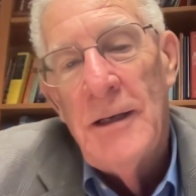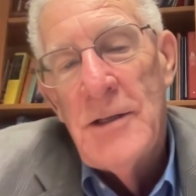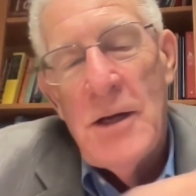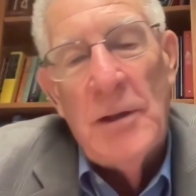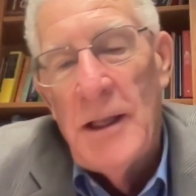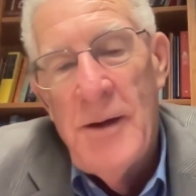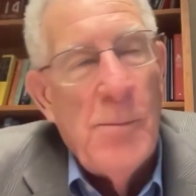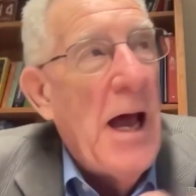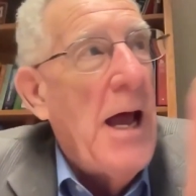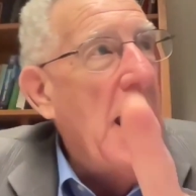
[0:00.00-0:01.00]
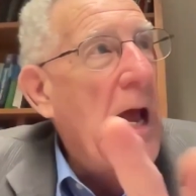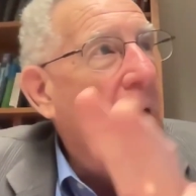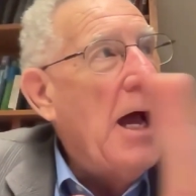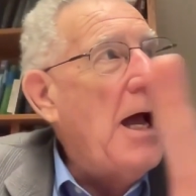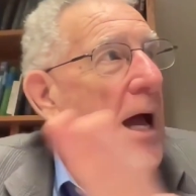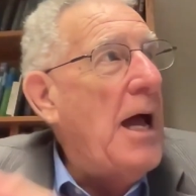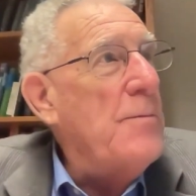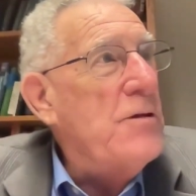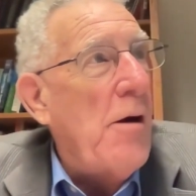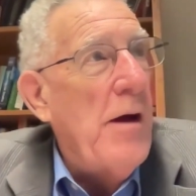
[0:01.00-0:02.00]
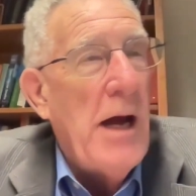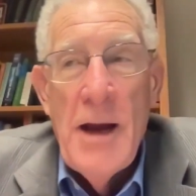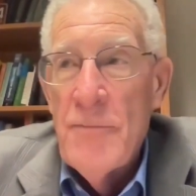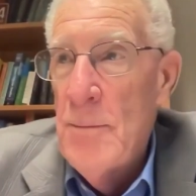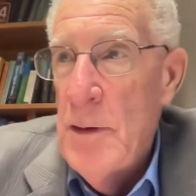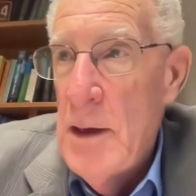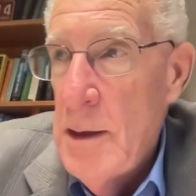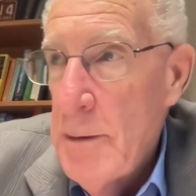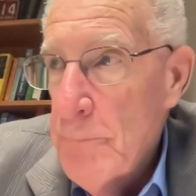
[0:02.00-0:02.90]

It's unbelievable. I, I, I'm sorry I have to be.